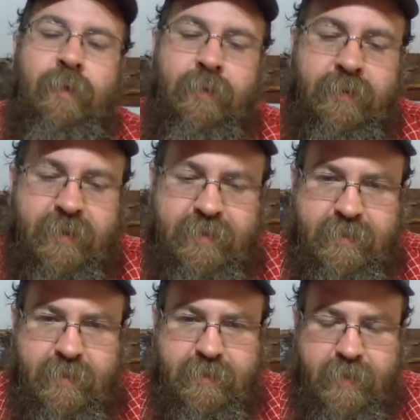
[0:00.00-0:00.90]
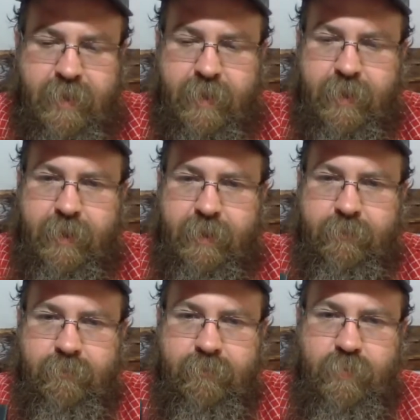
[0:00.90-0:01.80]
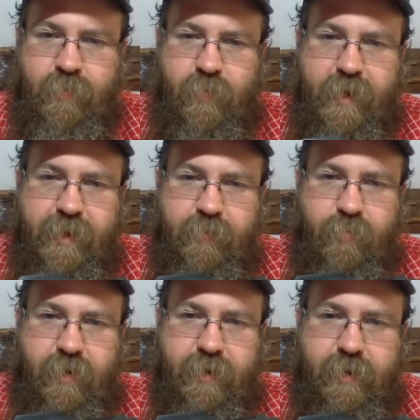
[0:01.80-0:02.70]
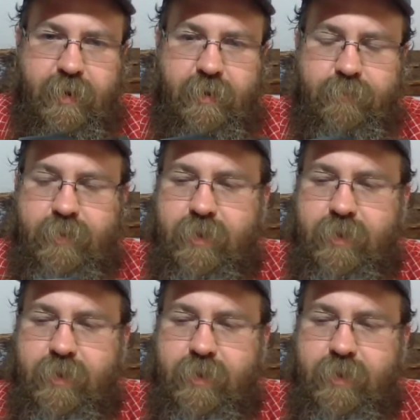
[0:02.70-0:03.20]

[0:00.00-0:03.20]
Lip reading: this is a 3D printed item,